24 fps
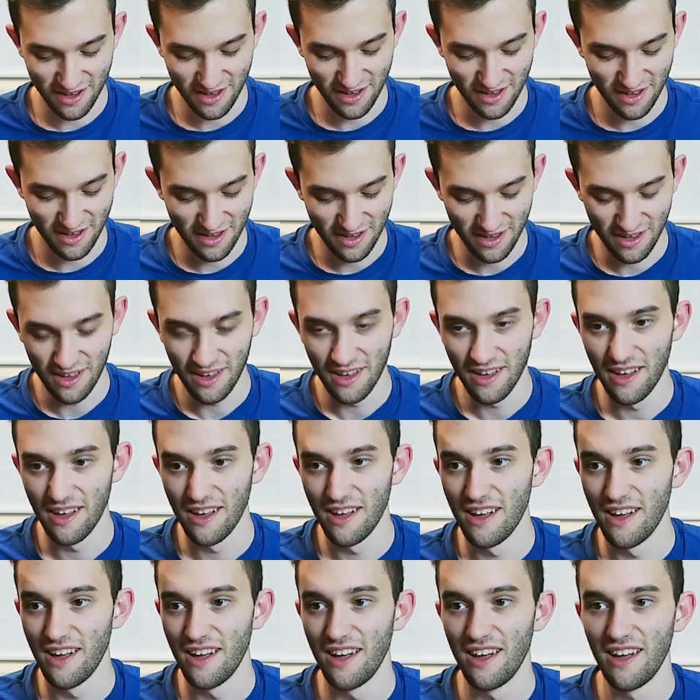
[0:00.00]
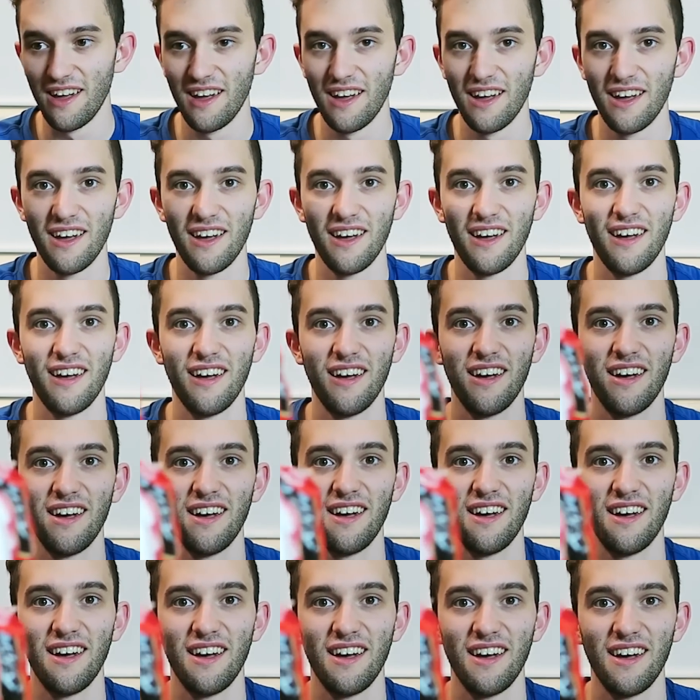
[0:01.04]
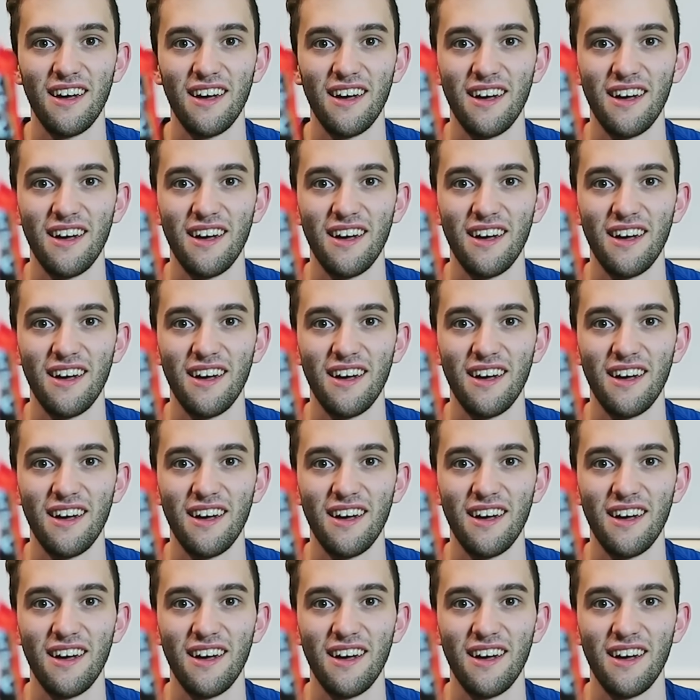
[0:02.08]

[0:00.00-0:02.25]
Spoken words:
(silent)